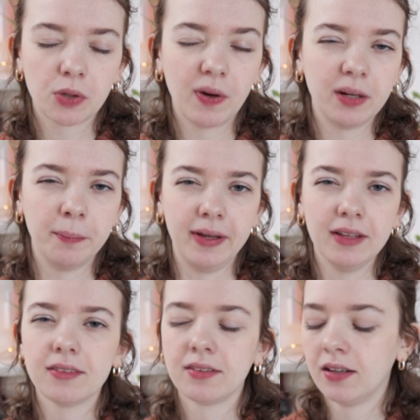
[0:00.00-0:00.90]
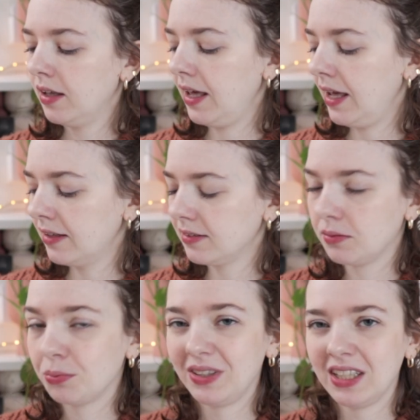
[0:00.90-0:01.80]
quite a bit. And
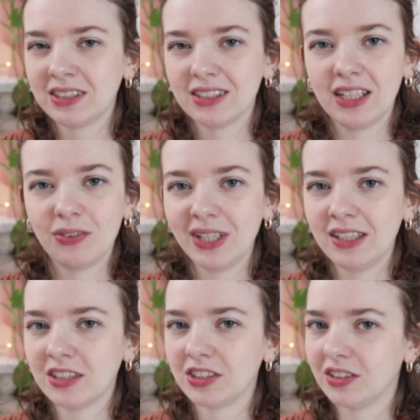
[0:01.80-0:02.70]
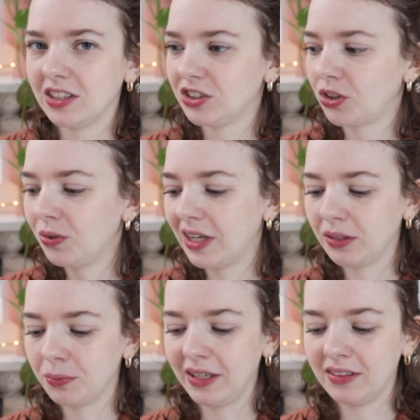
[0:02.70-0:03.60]
with this, it really doesn't. It's so
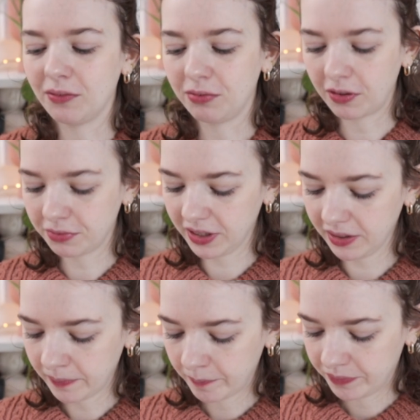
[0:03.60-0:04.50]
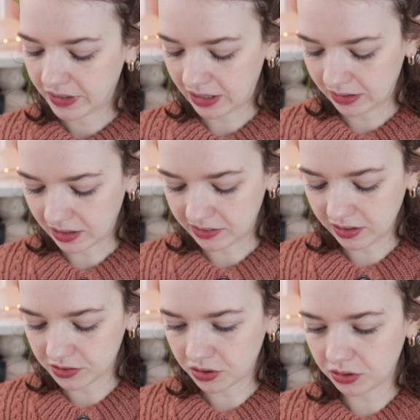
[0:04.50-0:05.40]
lightweight and fluffy, and I think
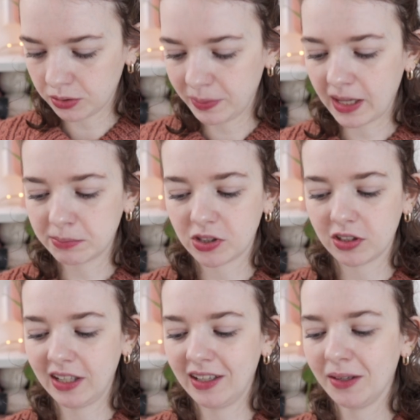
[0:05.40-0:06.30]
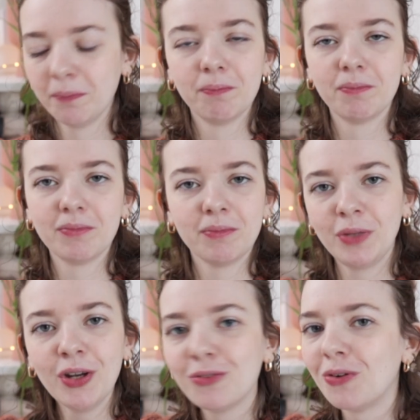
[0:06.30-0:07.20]
it's going to be absolutely
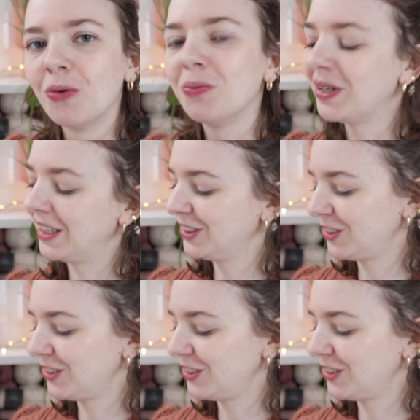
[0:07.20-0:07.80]
beautiful when it's